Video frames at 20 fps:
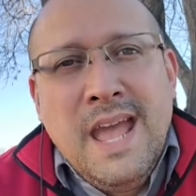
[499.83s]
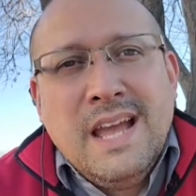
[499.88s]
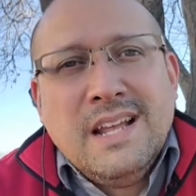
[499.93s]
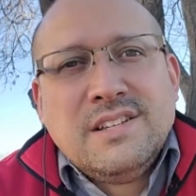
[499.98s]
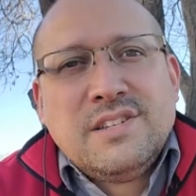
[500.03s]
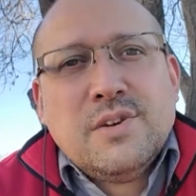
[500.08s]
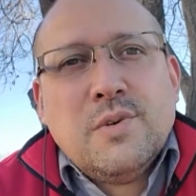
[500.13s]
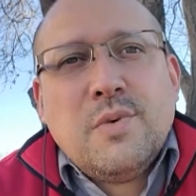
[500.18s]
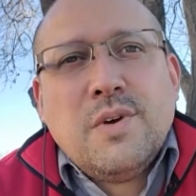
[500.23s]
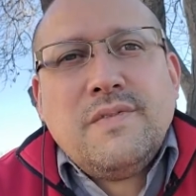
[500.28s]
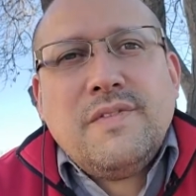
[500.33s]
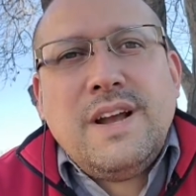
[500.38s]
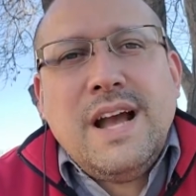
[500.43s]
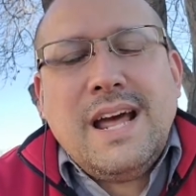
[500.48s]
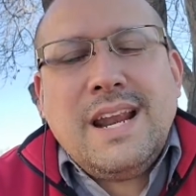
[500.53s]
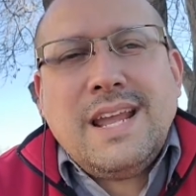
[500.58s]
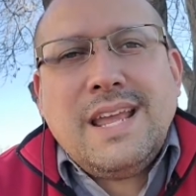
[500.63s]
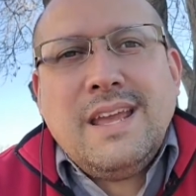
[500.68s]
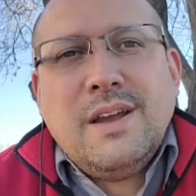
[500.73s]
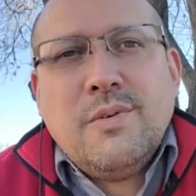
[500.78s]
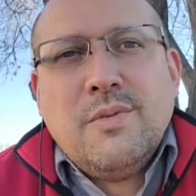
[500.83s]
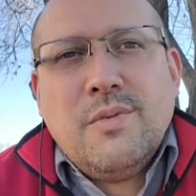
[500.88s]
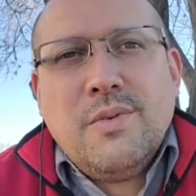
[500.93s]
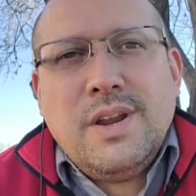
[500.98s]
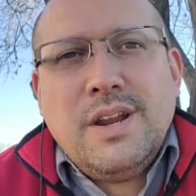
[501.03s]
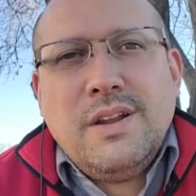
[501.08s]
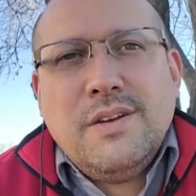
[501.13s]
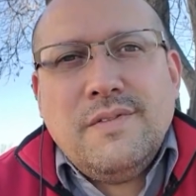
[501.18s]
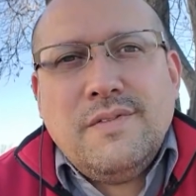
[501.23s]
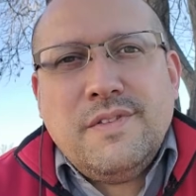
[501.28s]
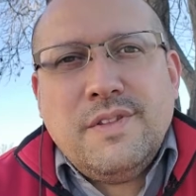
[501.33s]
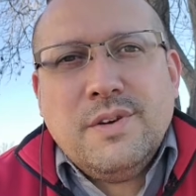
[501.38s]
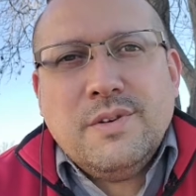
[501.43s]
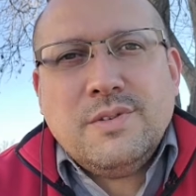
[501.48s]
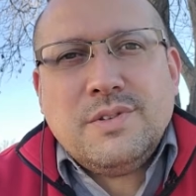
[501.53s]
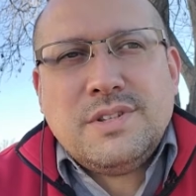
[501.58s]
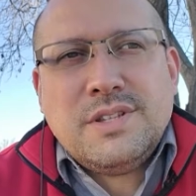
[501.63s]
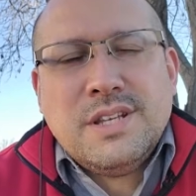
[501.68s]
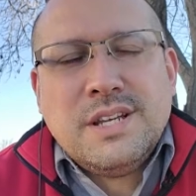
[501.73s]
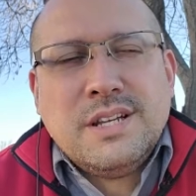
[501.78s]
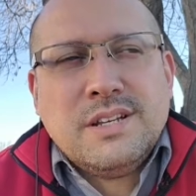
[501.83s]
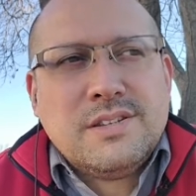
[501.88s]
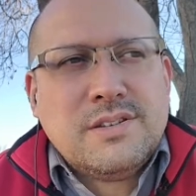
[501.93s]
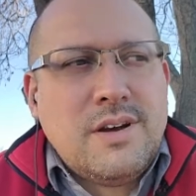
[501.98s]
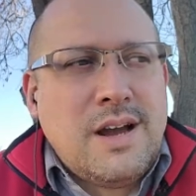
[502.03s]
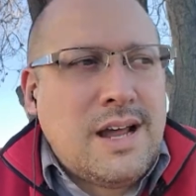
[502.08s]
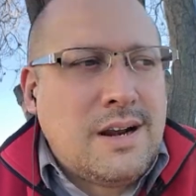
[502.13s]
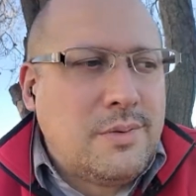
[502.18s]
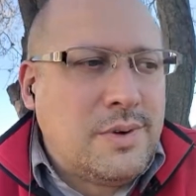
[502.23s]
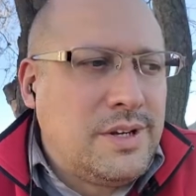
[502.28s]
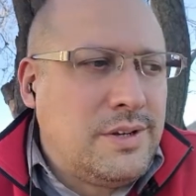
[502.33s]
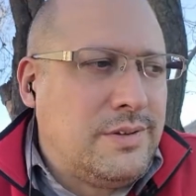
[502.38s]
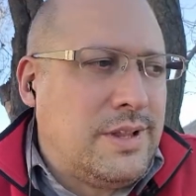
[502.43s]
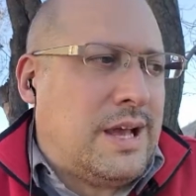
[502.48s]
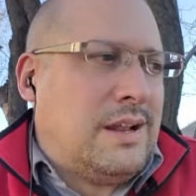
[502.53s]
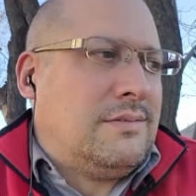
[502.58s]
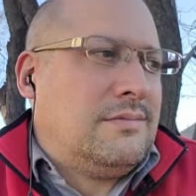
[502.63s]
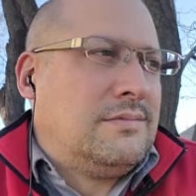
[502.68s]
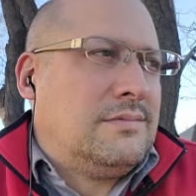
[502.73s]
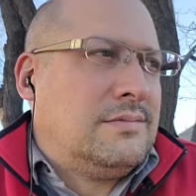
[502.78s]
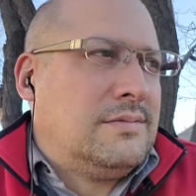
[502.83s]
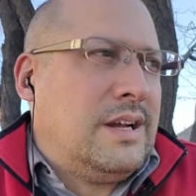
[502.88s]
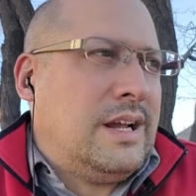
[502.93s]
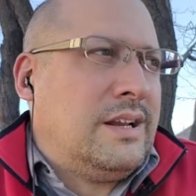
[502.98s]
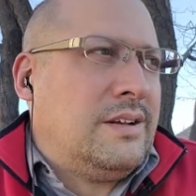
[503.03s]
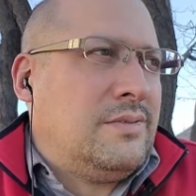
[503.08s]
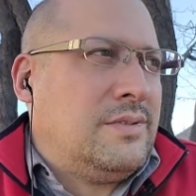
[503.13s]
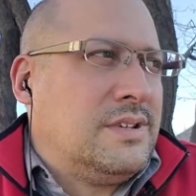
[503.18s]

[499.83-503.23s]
And so we've got to get rid of those things. So how do we do that? Right?